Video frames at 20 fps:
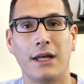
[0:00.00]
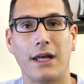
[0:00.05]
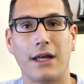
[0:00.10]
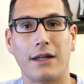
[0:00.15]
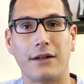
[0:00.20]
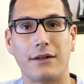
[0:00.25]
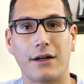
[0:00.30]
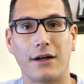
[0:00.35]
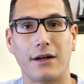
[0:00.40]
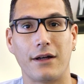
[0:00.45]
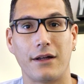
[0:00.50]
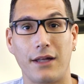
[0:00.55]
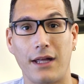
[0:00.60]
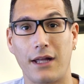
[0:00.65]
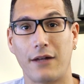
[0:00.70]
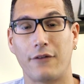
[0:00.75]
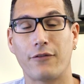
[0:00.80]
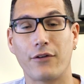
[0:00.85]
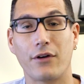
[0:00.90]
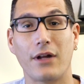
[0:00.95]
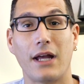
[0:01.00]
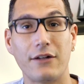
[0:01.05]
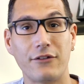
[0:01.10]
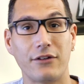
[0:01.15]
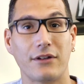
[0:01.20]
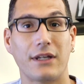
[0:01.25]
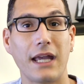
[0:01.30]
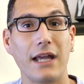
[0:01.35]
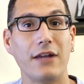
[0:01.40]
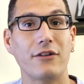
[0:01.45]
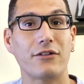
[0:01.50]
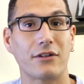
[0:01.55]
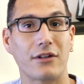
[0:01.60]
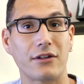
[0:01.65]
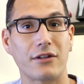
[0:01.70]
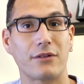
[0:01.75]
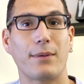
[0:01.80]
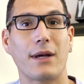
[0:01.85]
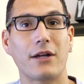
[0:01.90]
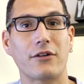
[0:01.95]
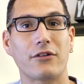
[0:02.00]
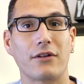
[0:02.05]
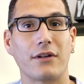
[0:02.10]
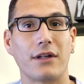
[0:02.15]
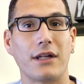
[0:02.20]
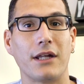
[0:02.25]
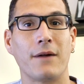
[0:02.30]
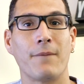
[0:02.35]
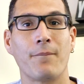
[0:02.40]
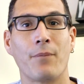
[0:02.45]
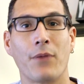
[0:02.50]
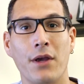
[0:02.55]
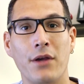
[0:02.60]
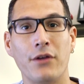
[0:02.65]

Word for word: and uh, and for education especially.